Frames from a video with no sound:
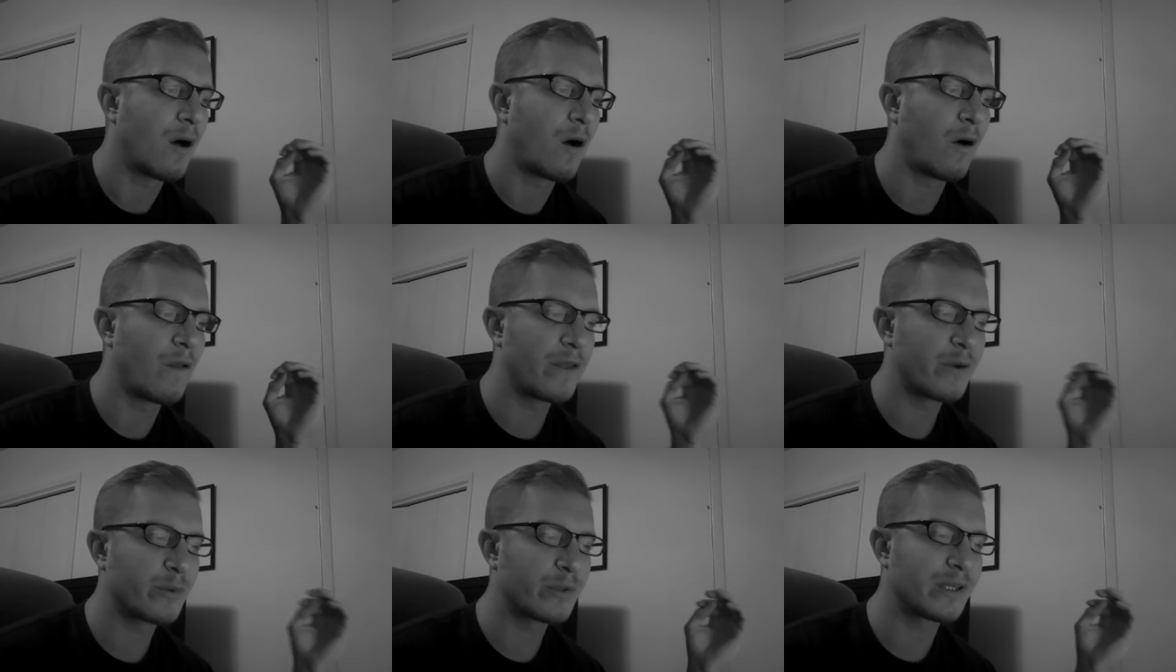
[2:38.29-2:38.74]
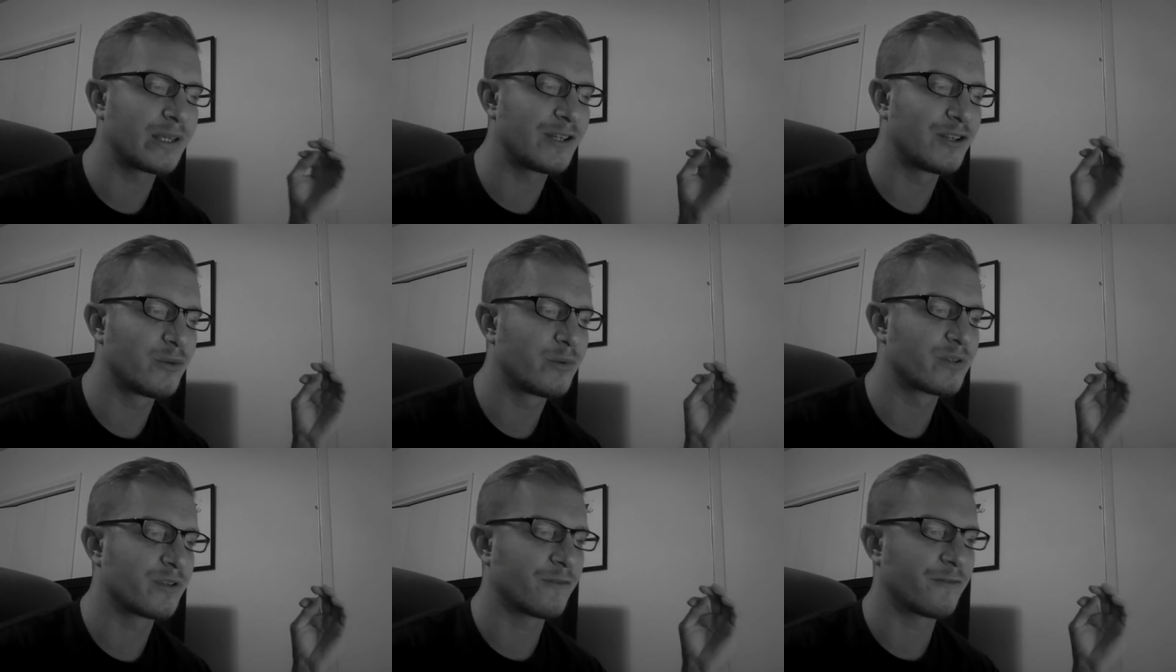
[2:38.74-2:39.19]
all they really
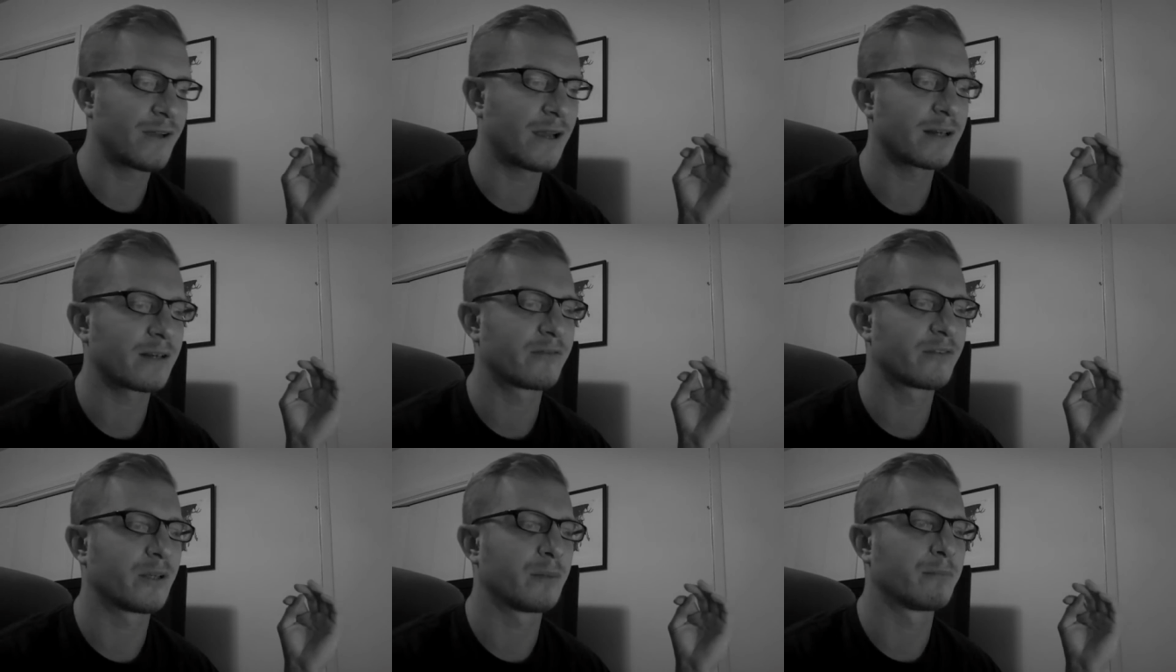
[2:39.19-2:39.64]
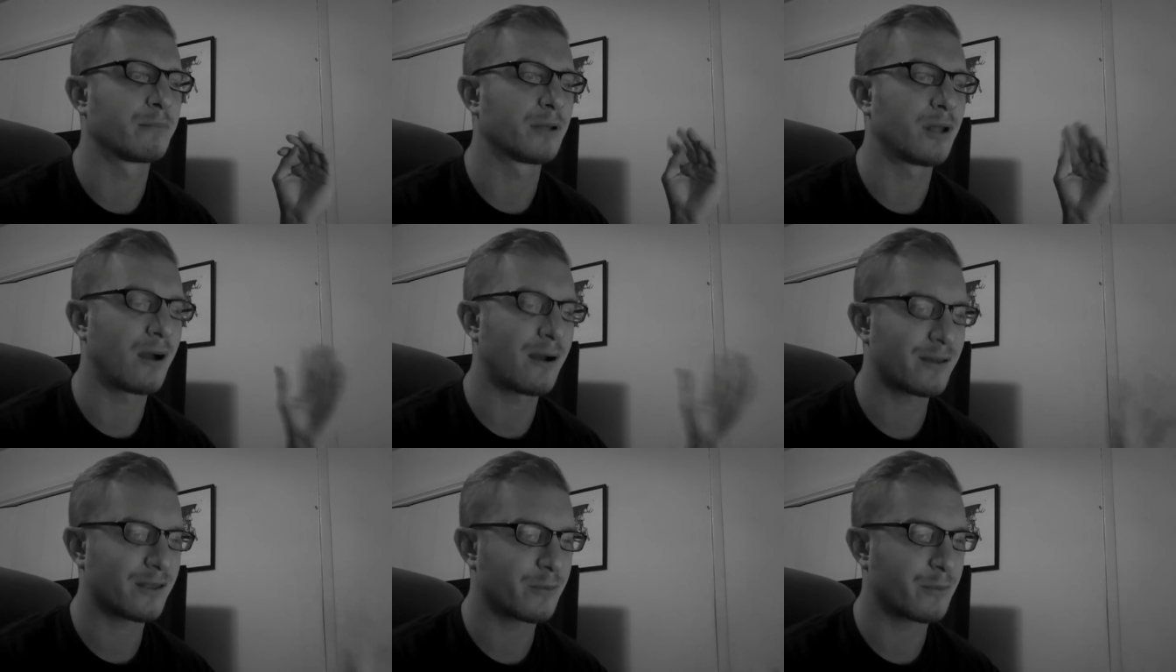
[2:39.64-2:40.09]
do is effectively
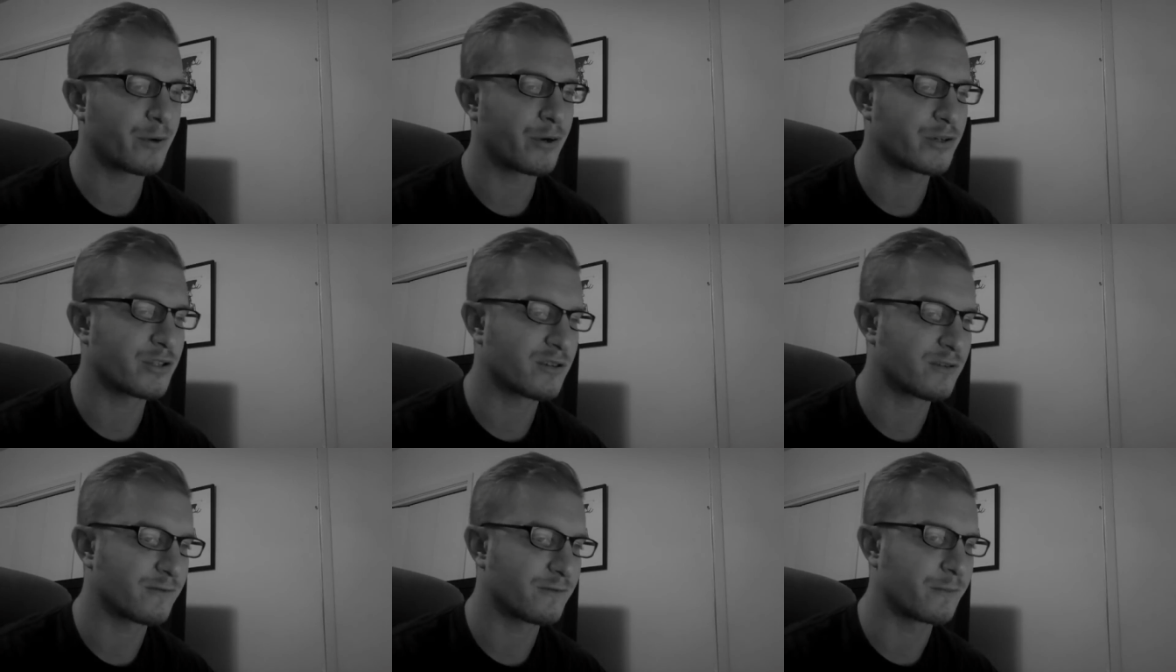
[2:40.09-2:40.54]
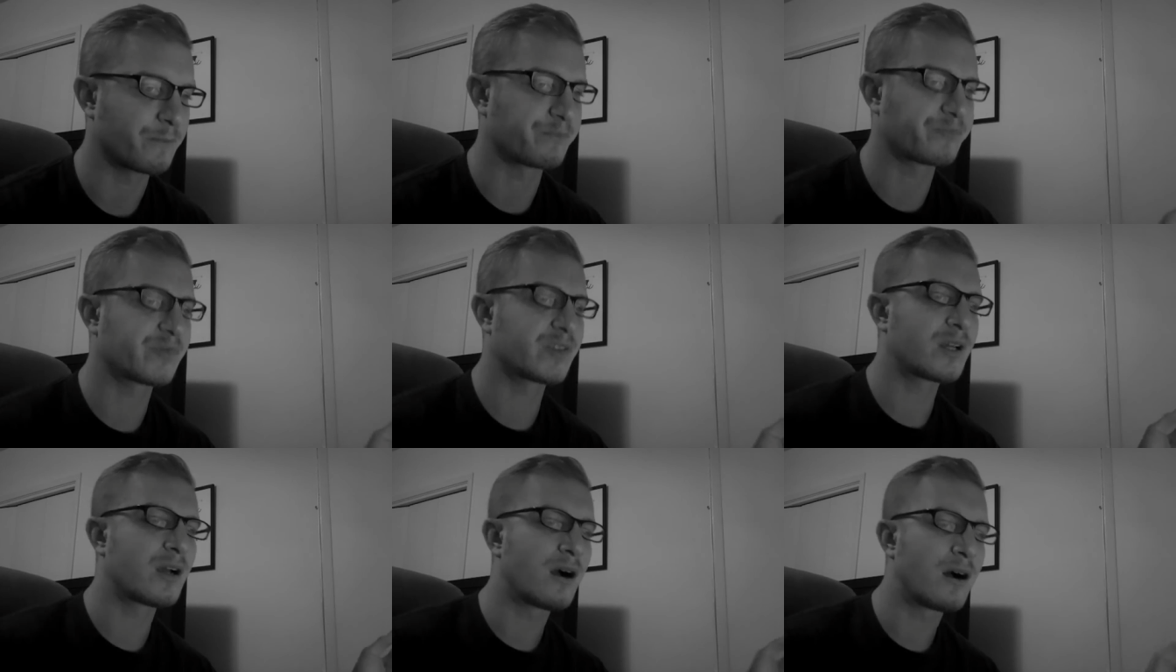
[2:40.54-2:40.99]
block the person
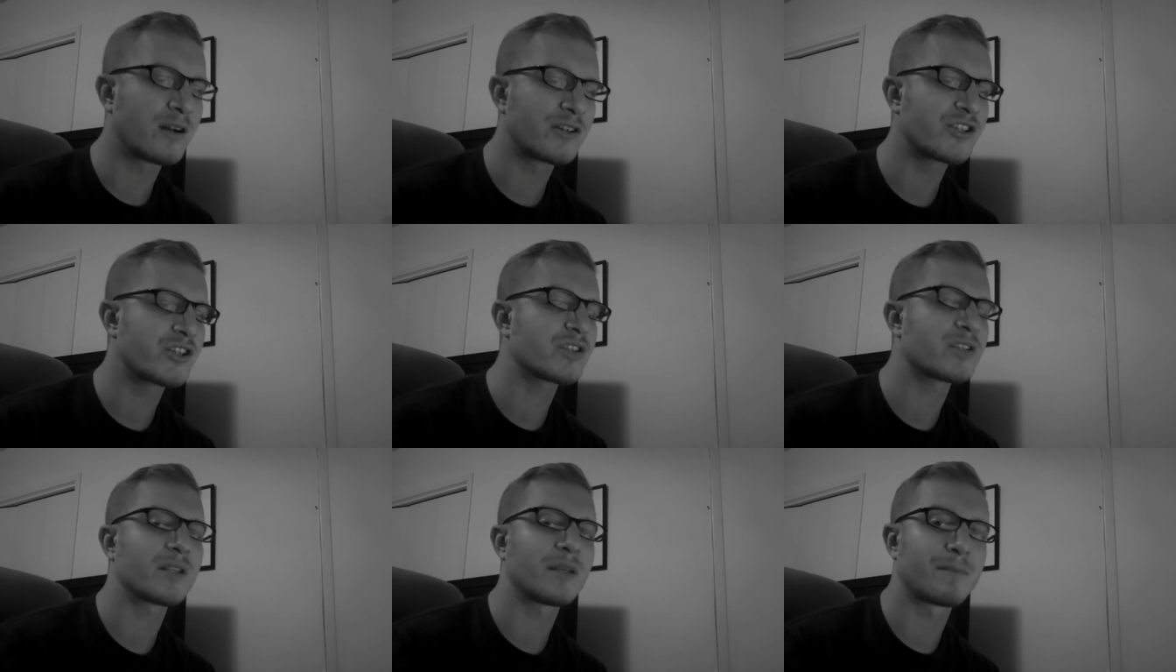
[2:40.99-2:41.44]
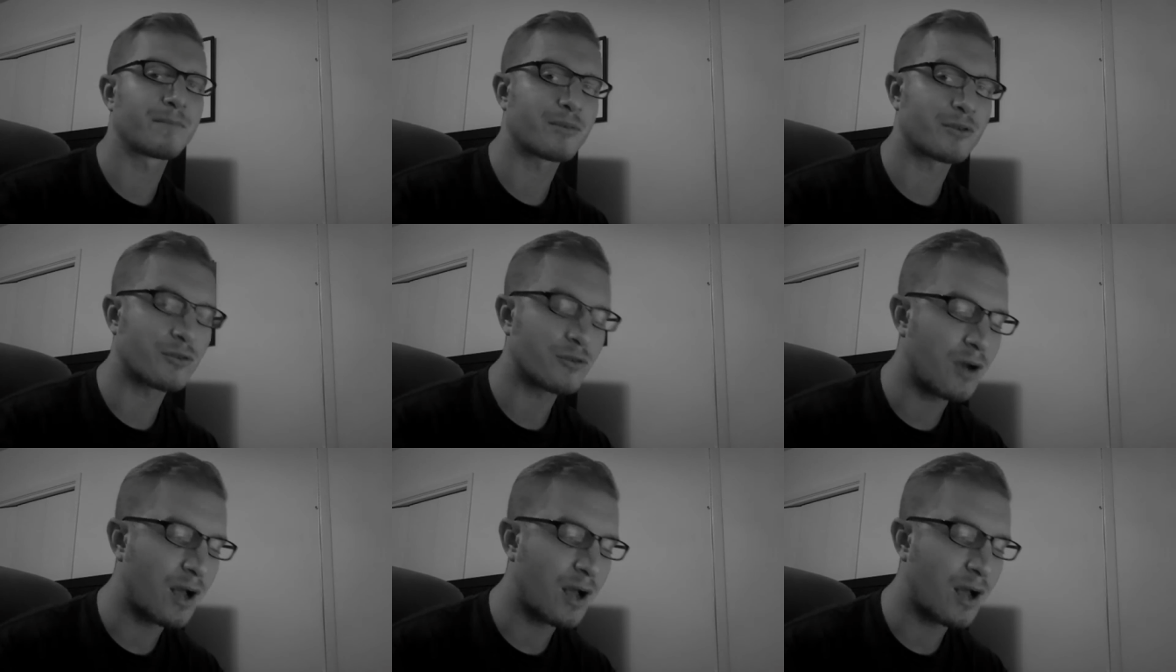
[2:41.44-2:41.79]
from consciously